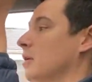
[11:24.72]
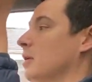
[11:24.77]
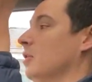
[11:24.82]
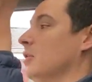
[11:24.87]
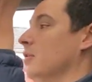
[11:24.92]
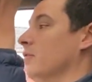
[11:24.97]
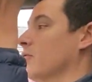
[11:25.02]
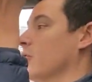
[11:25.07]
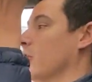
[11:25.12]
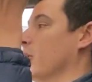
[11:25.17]

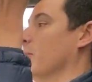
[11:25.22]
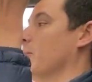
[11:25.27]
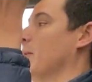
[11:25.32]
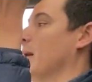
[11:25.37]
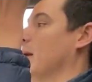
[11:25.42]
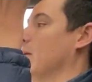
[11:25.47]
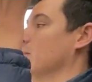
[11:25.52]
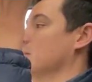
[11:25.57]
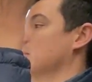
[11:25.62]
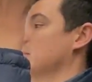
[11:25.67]
you've got a
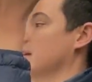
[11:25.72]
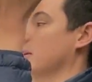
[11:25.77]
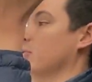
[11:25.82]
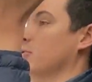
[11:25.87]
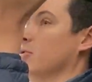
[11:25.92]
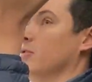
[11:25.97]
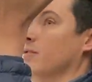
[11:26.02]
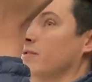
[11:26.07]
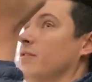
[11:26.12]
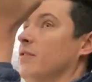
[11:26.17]
power
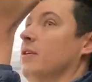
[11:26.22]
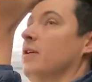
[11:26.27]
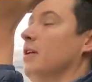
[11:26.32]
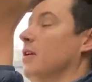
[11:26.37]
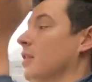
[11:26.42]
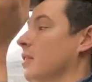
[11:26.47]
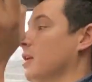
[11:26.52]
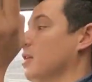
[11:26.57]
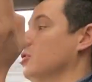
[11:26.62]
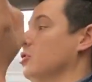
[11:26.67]
sunroof
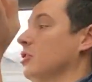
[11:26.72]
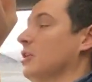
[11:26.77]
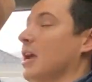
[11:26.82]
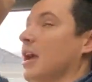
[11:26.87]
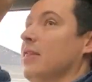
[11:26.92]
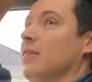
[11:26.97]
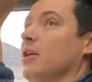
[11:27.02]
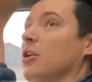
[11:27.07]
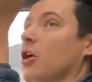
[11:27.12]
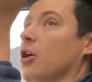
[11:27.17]
that you
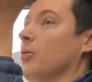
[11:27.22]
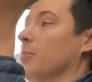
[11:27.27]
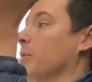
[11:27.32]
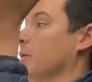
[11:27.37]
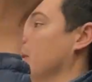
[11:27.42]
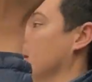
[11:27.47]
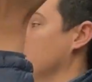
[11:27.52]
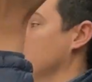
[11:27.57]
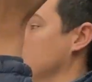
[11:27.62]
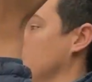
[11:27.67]
can then
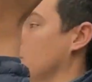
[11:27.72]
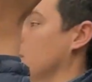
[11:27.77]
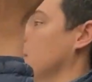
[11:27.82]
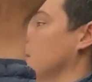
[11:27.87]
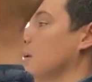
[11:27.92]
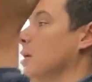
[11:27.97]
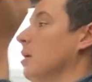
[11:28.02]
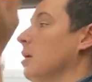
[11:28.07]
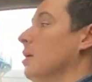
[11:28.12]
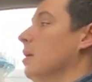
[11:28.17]
open as well.
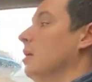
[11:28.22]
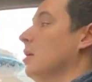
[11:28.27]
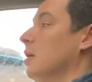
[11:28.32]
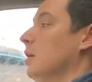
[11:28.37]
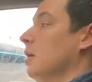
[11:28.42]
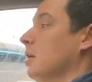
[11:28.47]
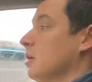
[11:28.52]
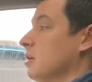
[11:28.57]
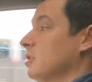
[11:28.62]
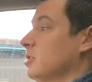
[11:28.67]

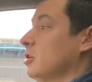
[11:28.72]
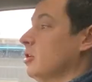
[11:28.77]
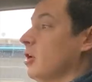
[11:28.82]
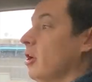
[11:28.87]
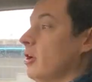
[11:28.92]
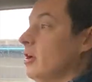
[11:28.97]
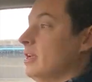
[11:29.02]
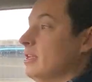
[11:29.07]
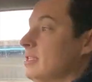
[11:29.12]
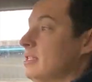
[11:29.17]
So you
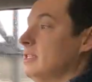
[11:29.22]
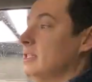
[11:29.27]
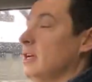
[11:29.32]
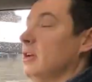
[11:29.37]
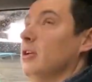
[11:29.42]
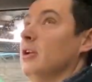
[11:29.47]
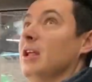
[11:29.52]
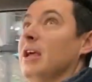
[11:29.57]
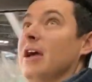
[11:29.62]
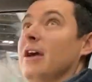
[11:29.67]
don't
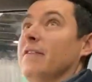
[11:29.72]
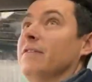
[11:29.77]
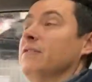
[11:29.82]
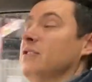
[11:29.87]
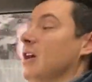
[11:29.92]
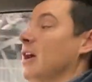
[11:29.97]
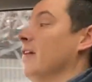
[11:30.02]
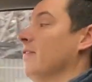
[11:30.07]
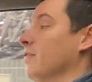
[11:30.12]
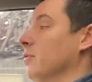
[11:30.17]
necessarily have
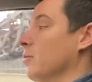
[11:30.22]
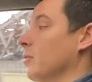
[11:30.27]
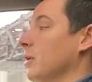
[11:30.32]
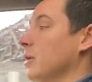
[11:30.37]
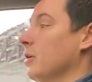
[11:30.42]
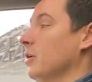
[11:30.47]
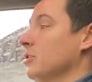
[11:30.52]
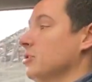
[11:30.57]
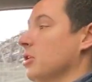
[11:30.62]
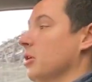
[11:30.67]
to have the
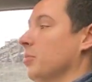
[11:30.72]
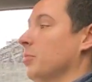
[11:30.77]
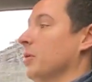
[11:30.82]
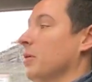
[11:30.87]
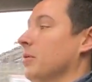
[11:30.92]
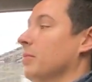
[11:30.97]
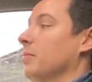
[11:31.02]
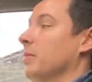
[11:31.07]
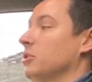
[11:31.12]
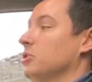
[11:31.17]
windows
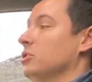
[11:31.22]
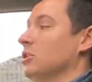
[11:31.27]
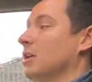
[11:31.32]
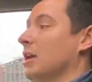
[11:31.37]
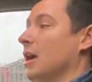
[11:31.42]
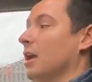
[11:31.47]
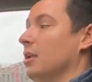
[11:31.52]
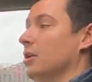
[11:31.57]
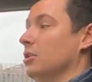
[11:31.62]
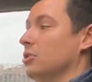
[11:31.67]
open, but you
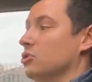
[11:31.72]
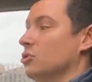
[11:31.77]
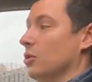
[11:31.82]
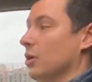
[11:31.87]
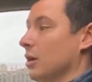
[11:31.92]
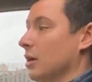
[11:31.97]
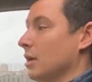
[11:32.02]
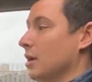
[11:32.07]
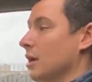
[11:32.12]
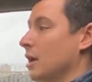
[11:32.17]
can
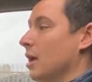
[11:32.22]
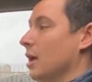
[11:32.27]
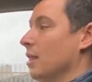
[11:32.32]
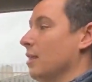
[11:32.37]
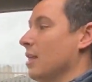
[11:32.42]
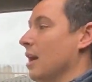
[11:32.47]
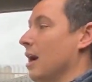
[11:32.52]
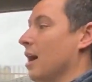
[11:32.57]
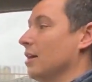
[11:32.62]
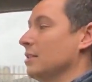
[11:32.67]
enjoy
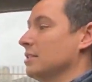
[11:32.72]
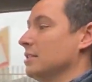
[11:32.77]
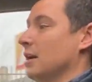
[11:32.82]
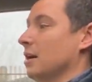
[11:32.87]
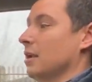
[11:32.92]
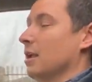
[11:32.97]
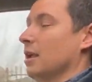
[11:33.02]
the outside